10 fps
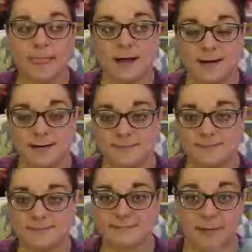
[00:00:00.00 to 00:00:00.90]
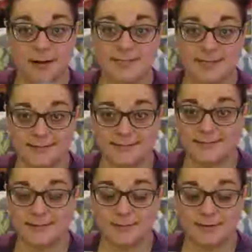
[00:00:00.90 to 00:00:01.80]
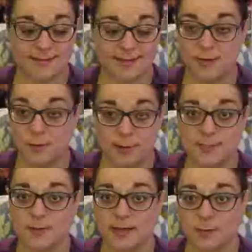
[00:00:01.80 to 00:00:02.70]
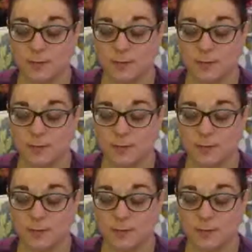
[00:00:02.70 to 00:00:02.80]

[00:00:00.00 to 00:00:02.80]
Moncton in New Brunswick,